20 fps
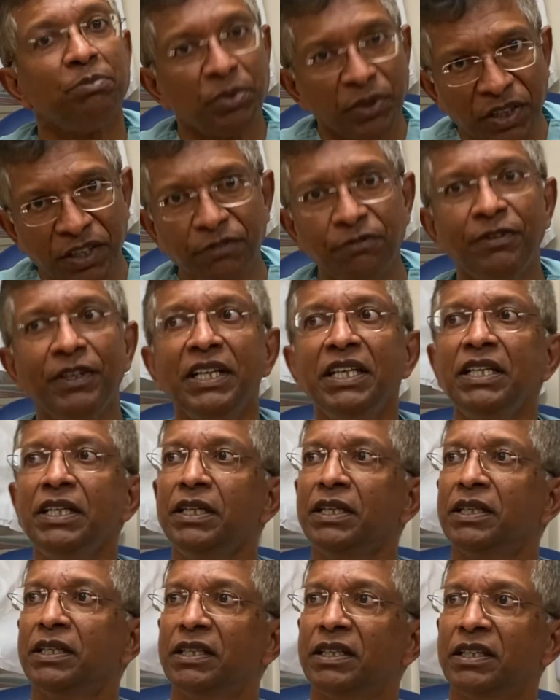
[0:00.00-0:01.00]
briefly
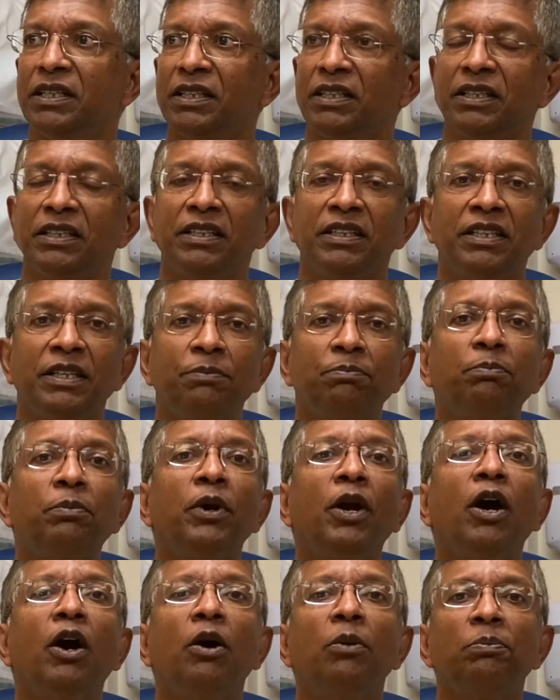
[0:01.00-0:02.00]
the
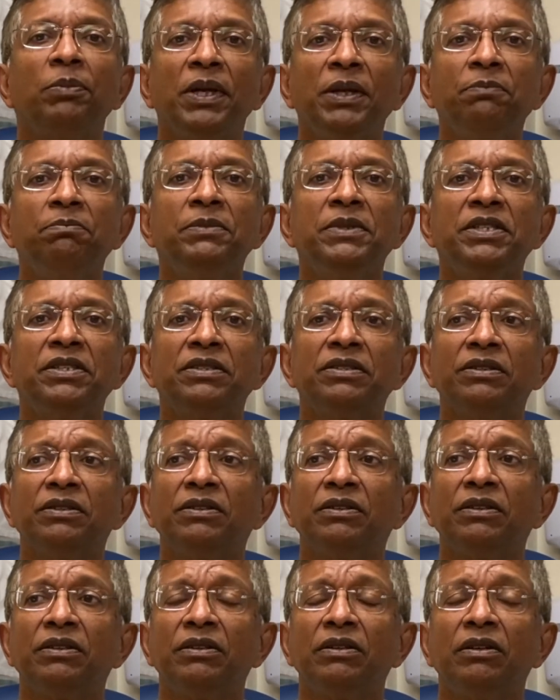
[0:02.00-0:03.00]
problems
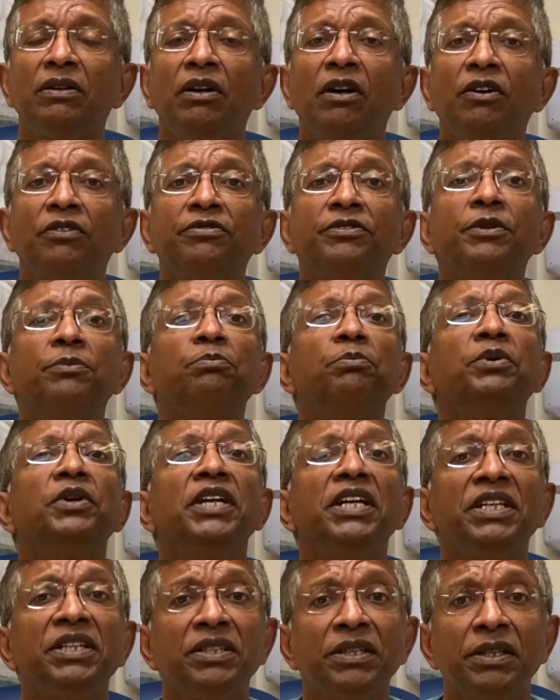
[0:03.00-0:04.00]
of the
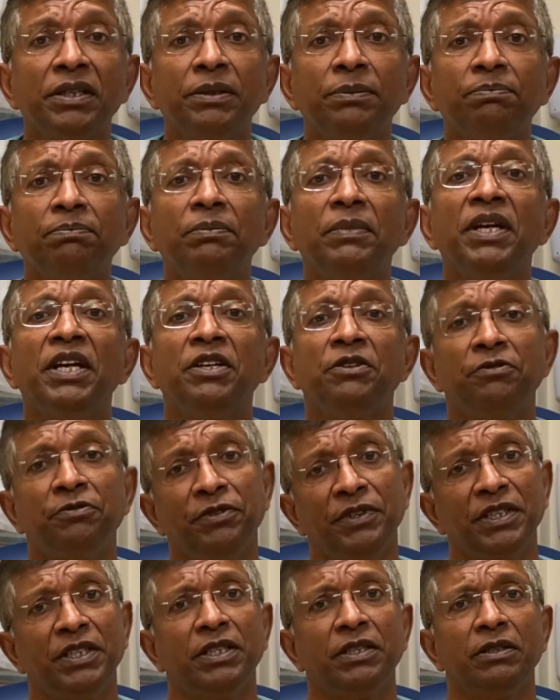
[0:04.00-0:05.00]
preterm
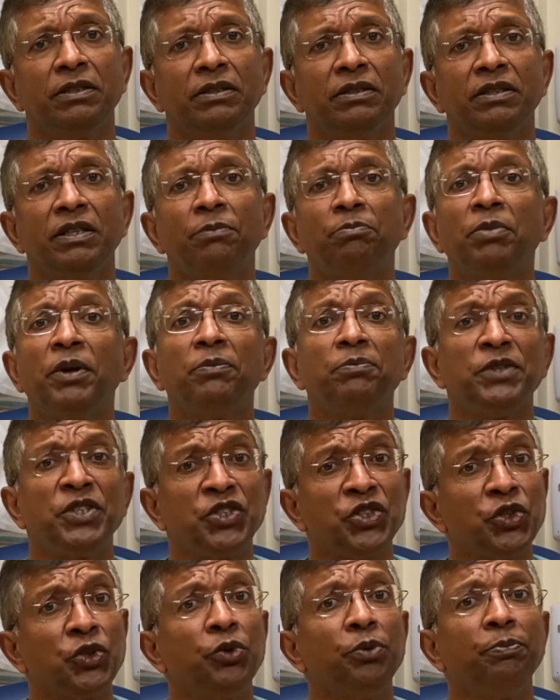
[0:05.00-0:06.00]
infant, the
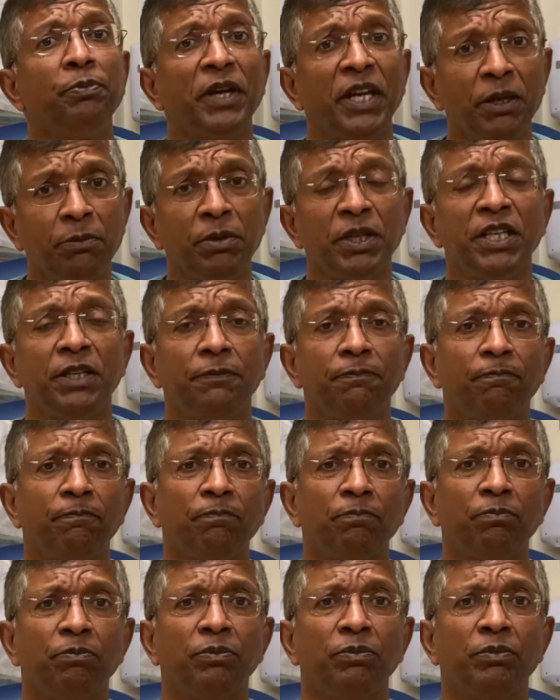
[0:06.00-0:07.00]
premature baby.
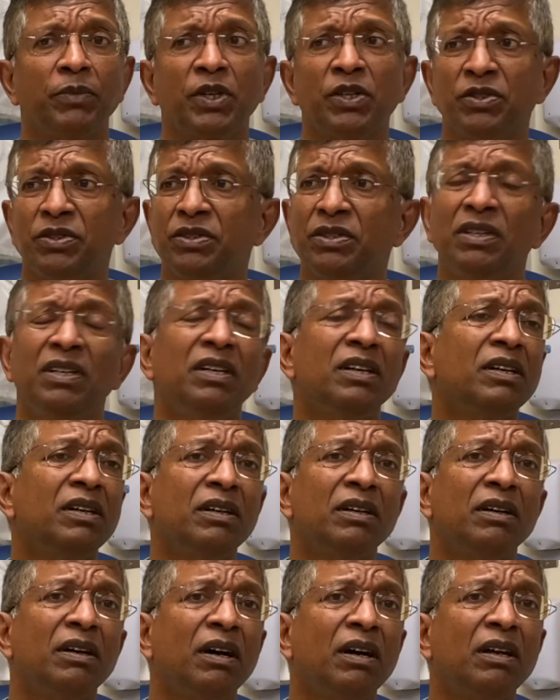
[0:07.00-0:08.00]
Because
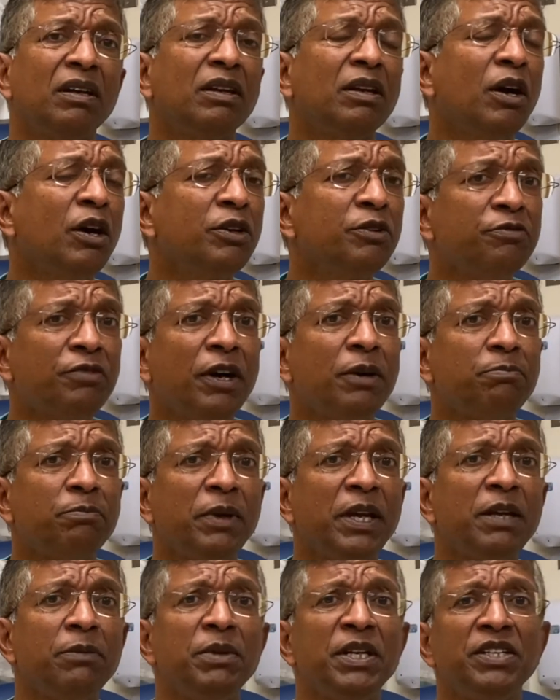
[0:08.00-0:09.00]
a lot of our
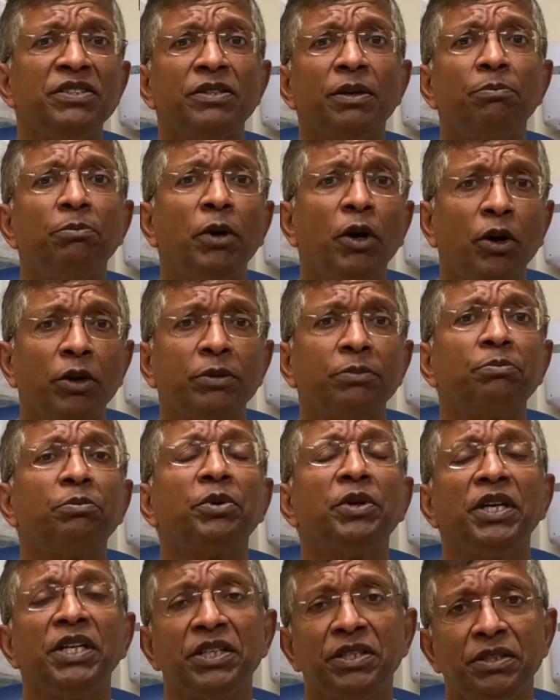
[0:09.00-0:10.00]
babies are born
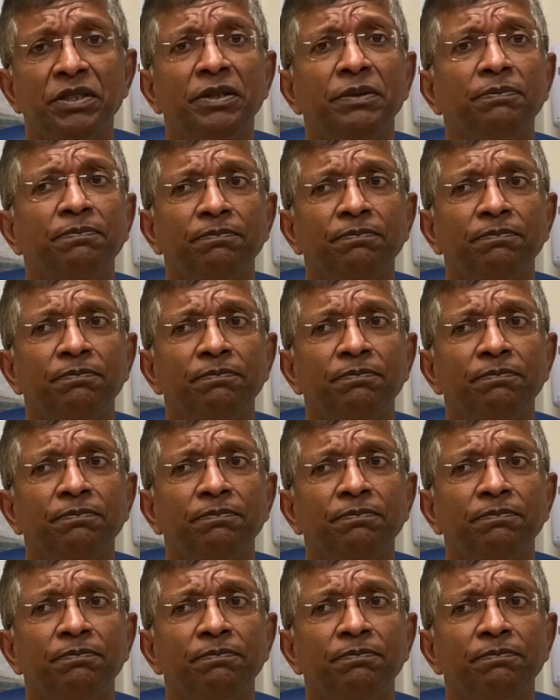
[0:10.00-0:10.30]
preterm.